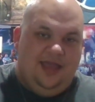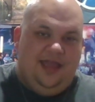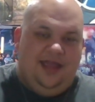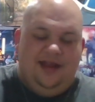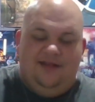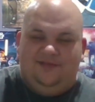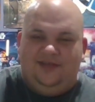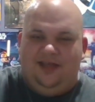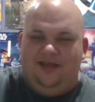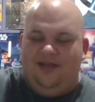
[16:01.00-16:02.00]
End of
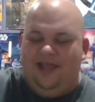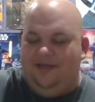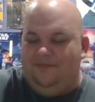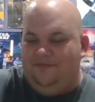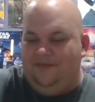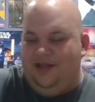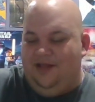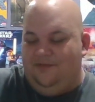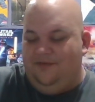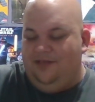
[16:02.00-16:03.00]
Chucky, right? You
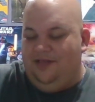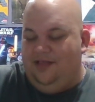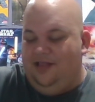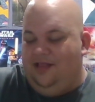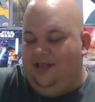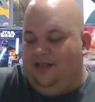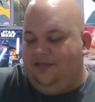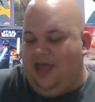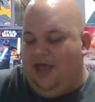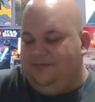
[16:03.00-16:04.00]
know,
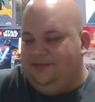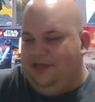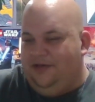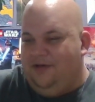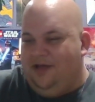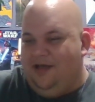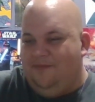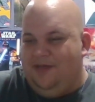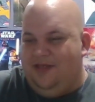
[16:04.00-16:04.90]
cops show up.